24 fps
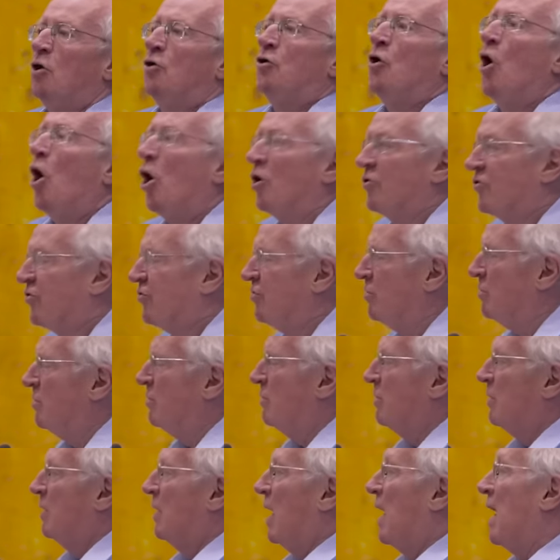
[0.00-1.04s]
not,
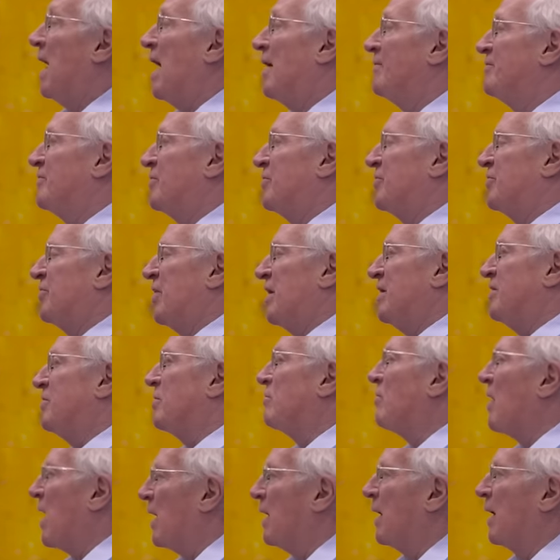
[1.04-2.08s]
I have to say
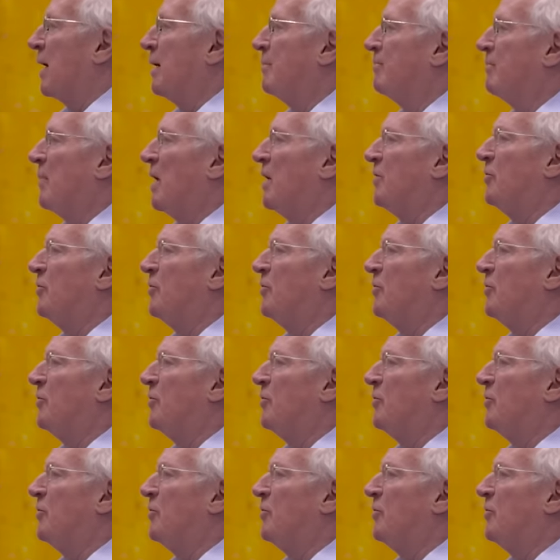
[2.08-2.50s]
directly,